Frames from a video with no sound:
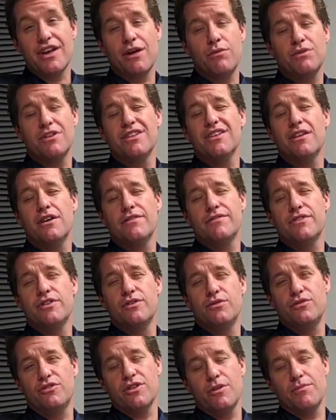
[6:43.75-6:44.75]
I would love to
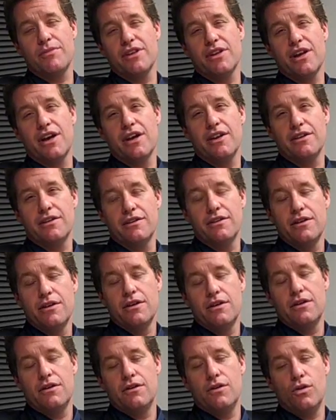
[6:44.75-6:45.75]
do something on
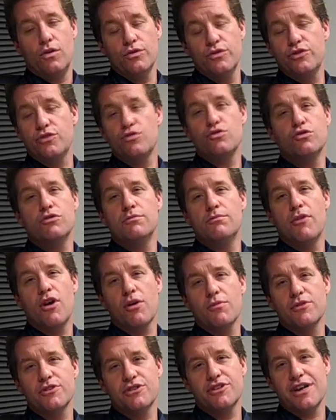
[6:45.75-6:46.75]
old school
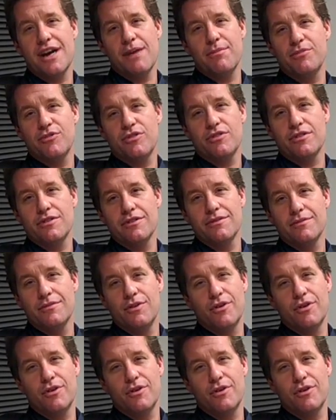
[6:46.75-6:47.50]
barbershops,